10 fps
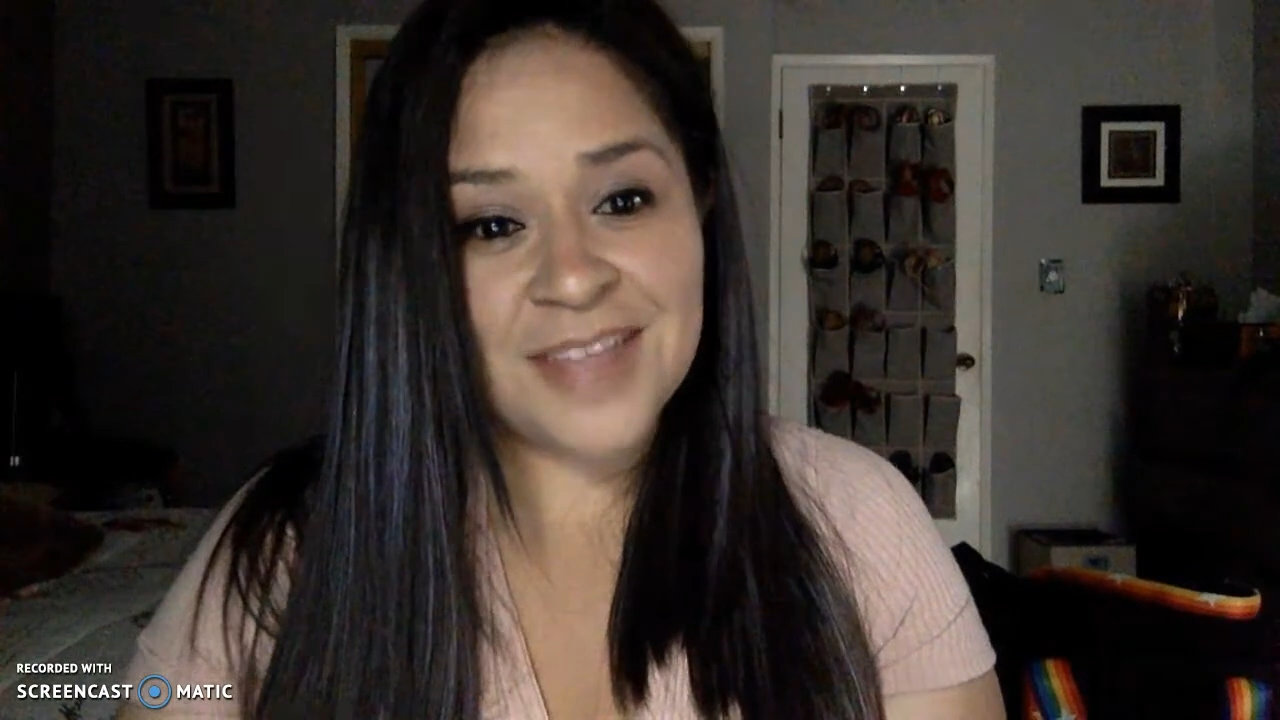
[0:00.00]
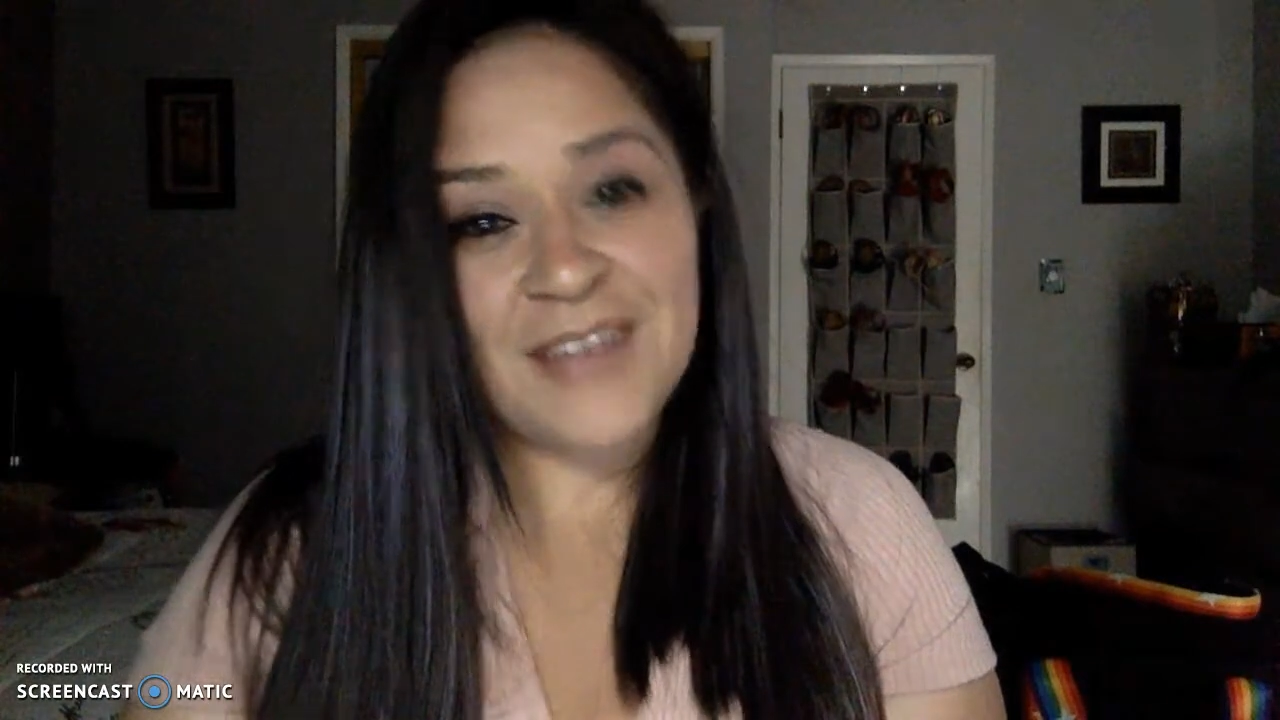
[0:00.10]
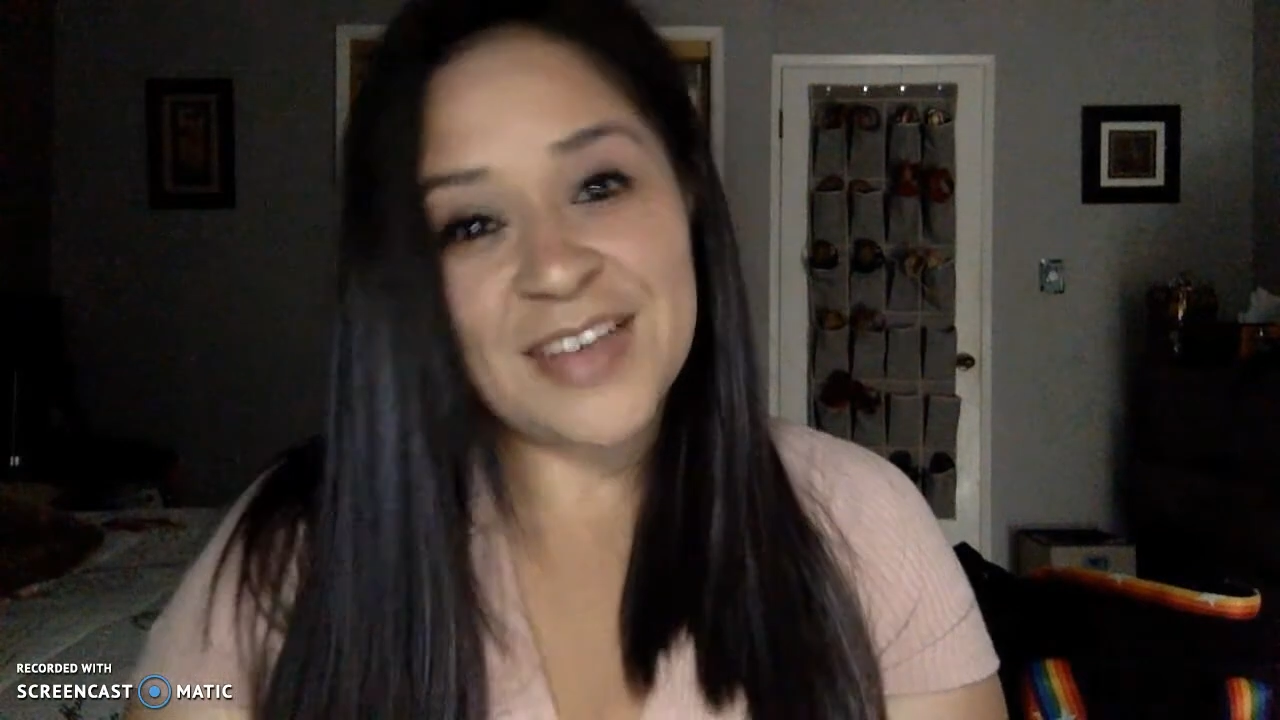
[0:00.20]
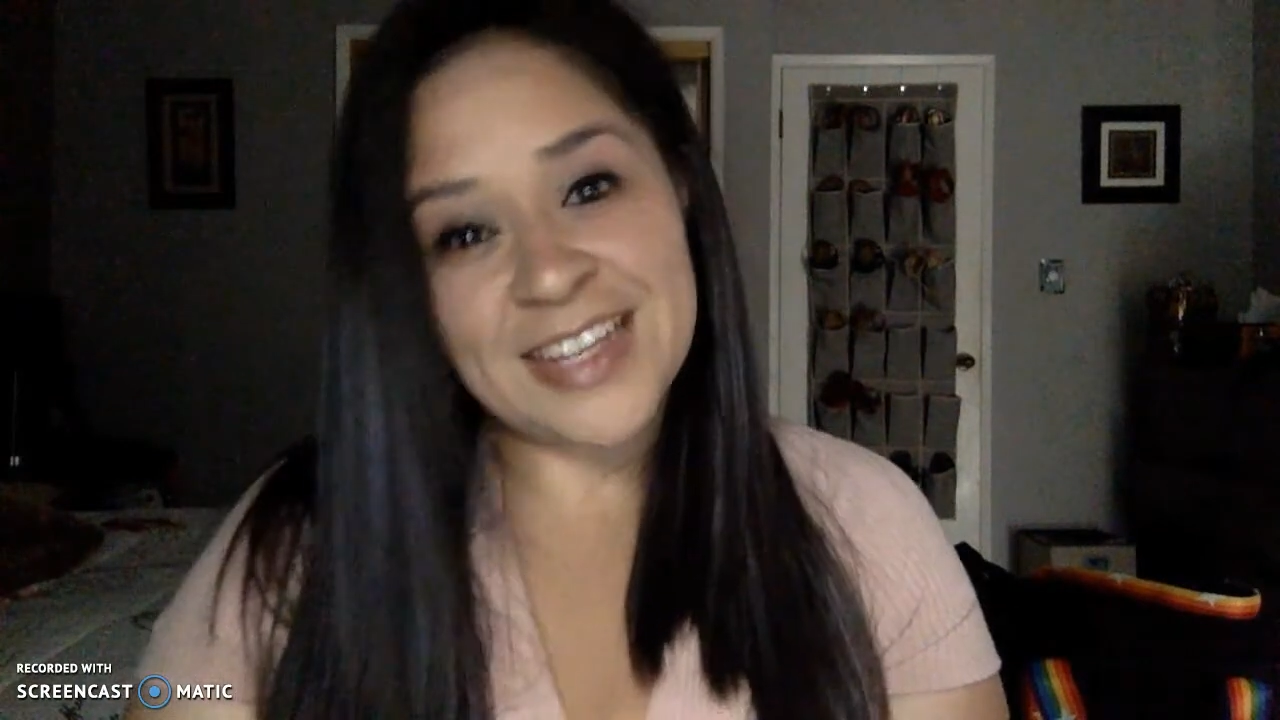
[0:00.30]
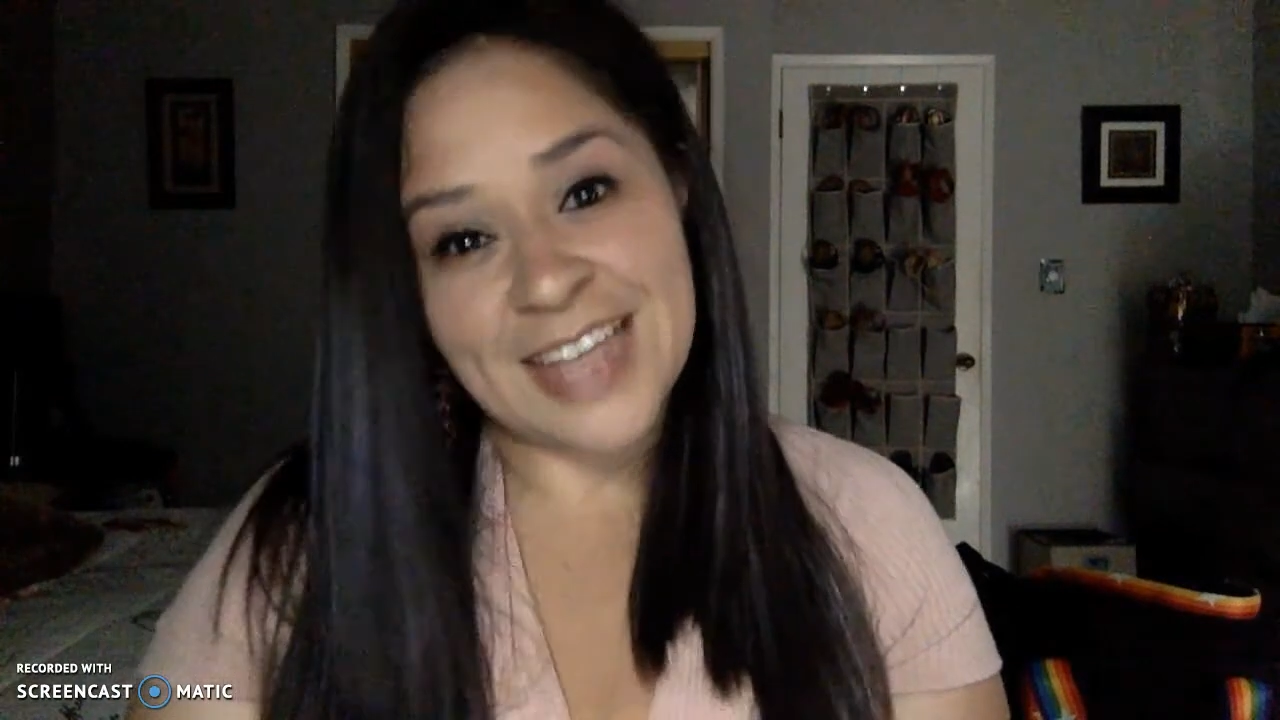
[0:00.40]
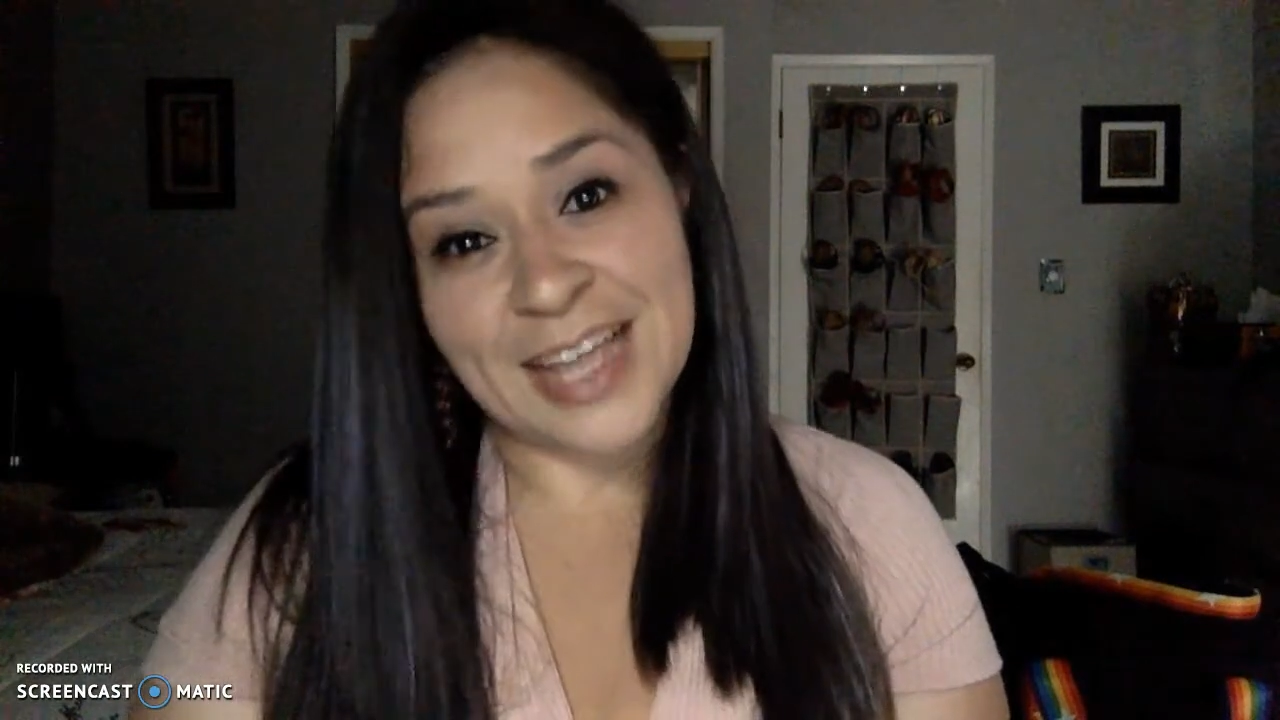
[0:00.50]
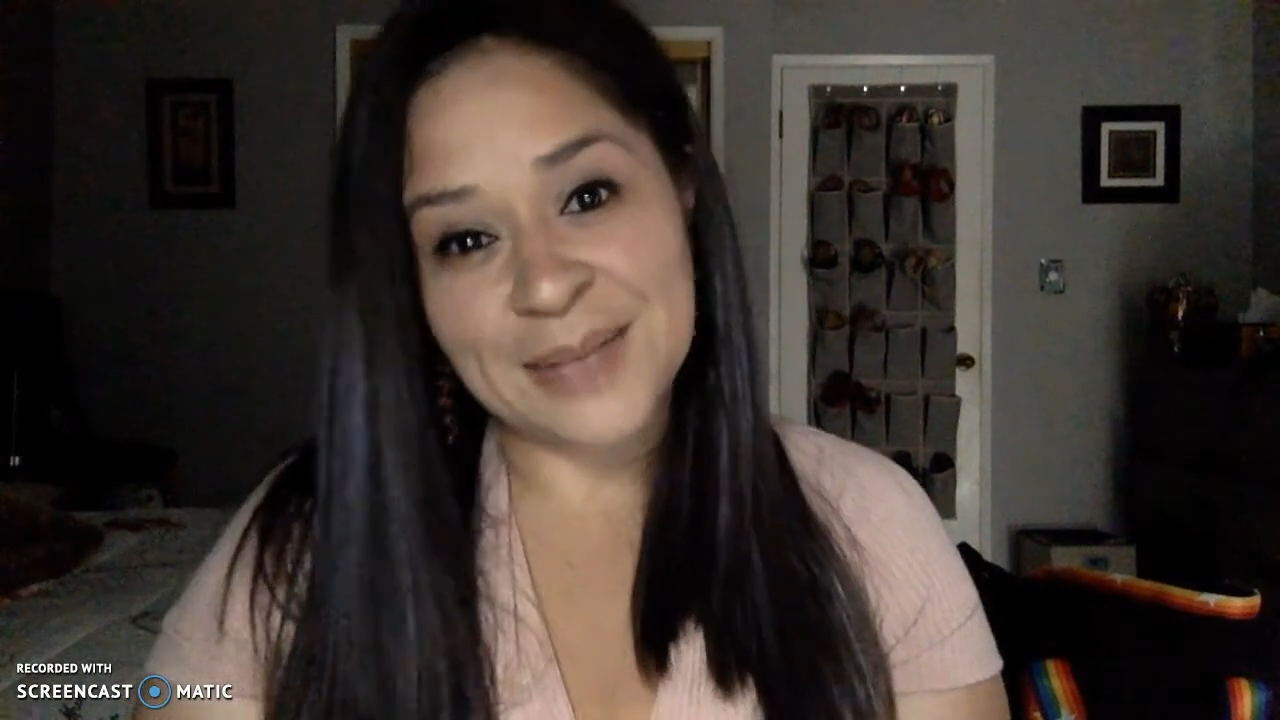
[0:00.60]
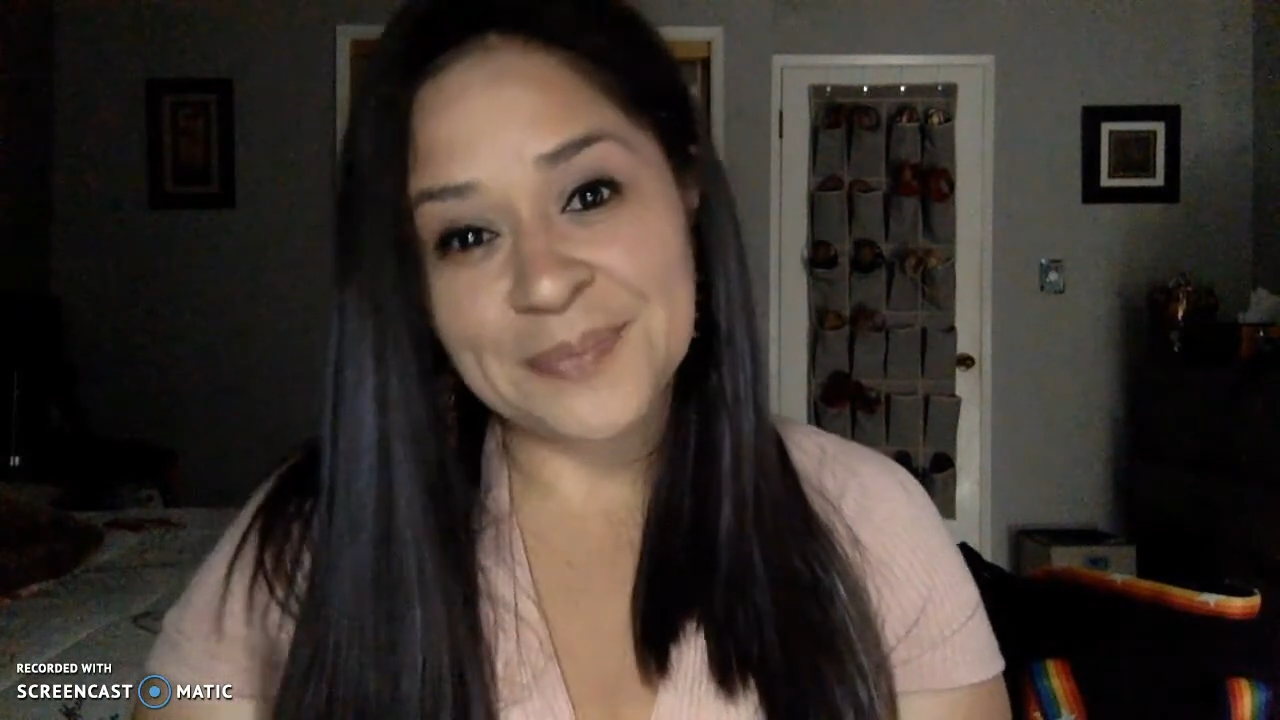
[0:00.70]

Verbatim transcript: Have a good day.